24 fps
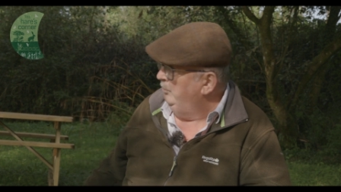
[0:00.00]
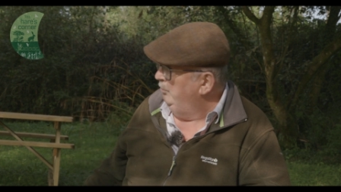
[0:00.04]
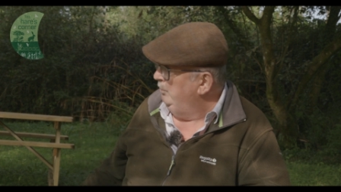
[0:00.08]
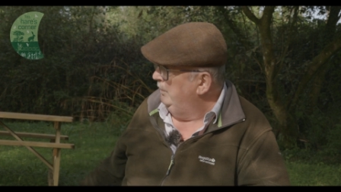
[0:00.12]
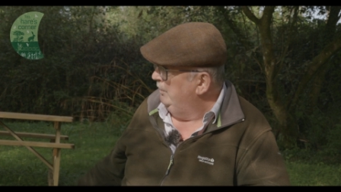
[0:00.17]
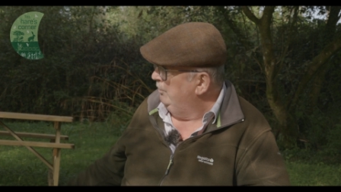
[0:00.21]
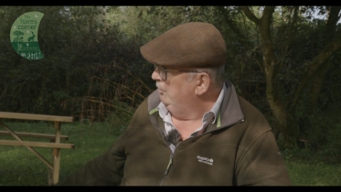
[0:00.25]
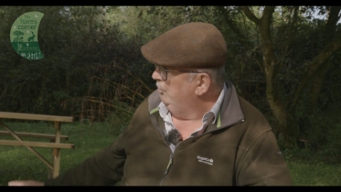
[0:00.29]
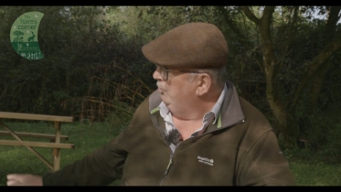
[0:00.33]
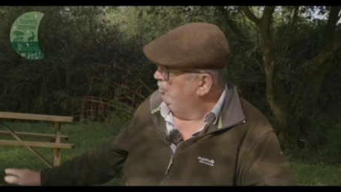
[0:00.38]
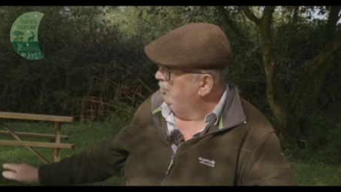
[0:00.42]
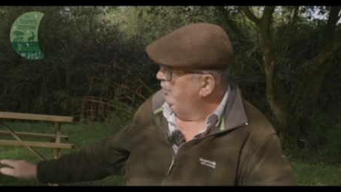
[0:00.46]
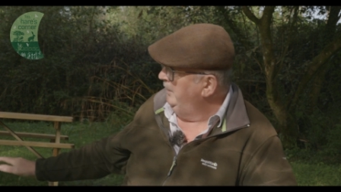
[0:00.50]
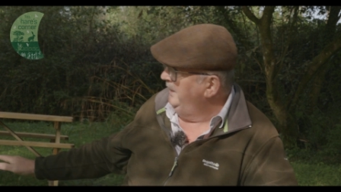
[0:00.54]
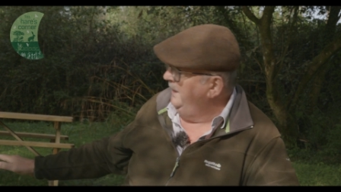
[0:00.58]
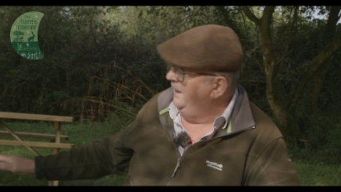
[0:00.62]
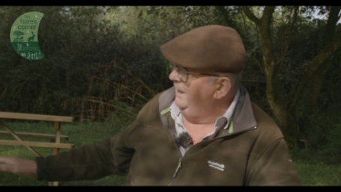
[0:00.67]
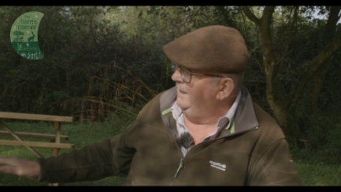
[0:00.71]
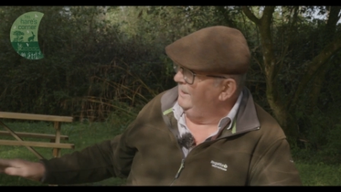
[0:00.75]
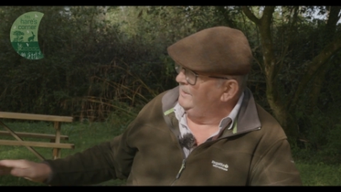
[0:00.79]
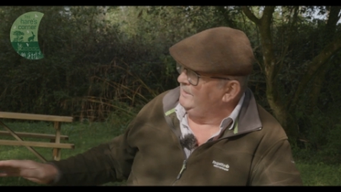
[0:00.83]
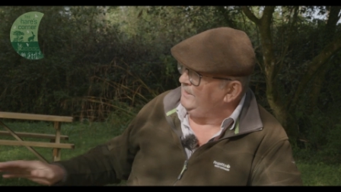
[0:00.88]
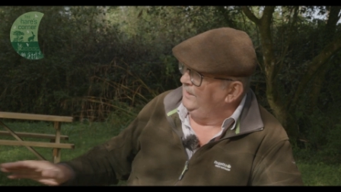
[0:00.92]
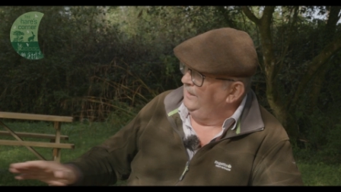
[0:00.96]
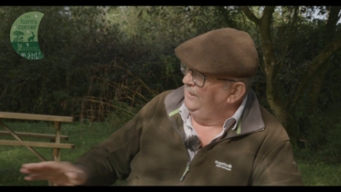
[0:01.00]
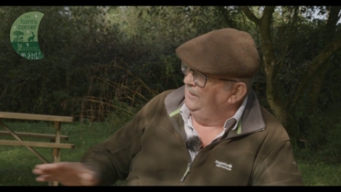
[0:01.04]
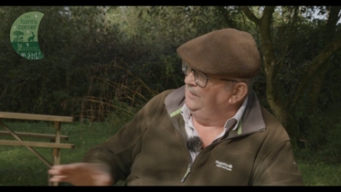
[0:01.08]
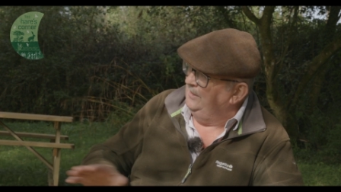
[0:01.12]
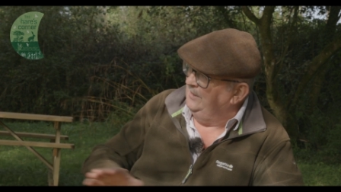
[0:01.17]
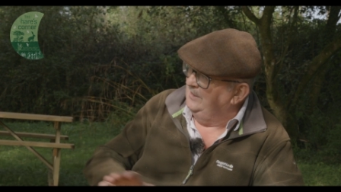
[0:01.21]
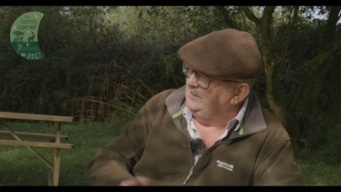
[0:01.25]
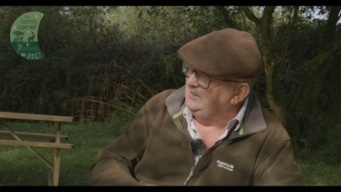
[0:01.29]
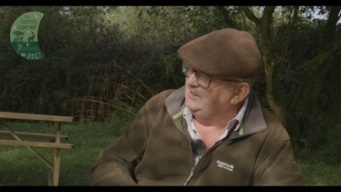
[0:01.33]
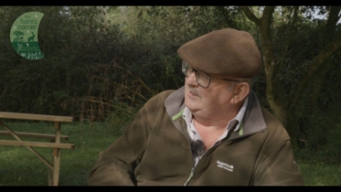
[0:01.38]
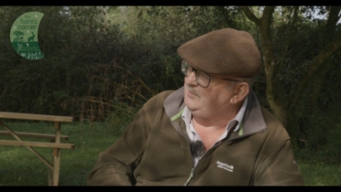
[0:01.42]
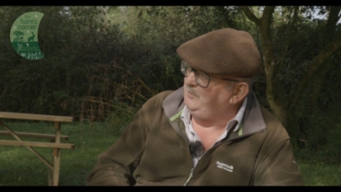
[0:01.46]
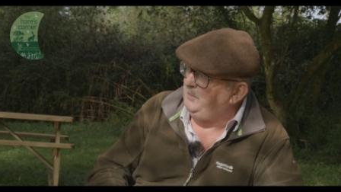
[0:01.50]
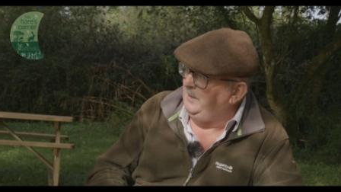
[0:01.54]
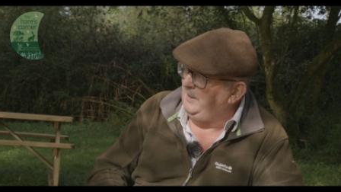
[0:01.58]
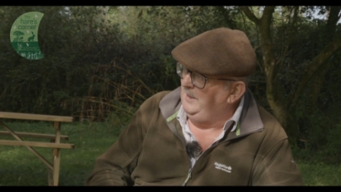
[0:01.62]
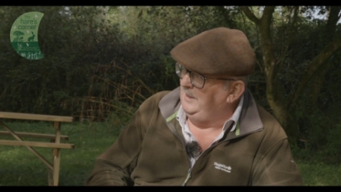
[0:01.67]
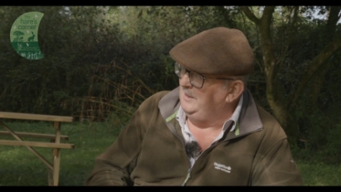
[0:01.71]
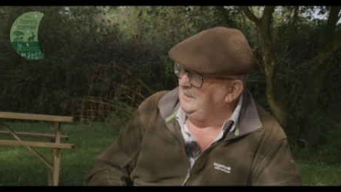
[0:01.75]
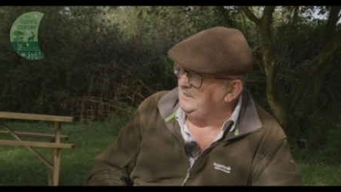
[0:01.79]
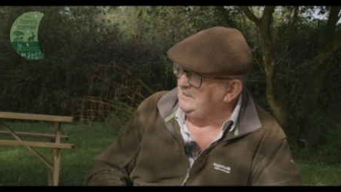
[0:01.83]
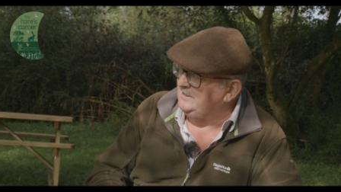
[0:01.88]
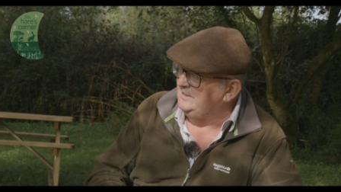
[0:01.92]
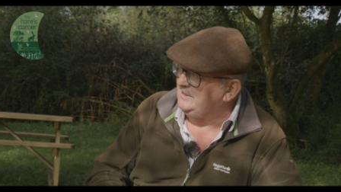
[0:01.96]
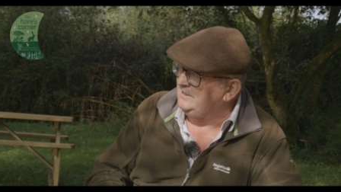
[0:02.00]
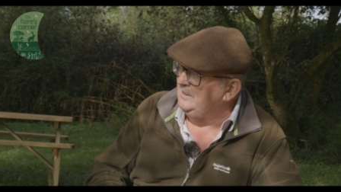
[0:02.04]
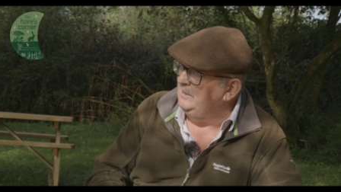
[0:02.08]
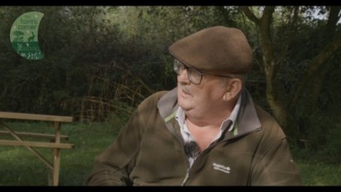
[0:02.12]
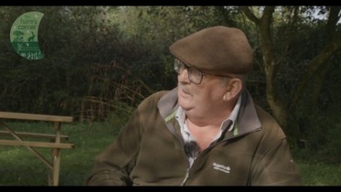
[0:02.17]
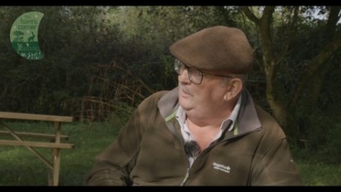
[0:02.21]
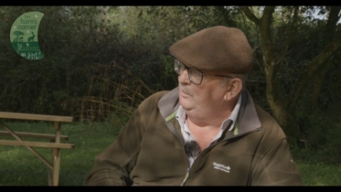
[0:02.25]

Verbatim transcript: we're creating a space